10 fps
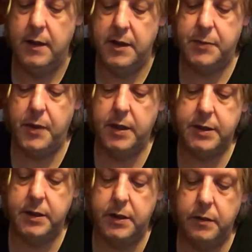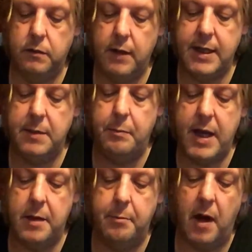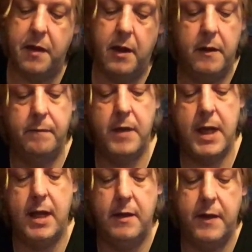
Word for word: This person could already be a mother here.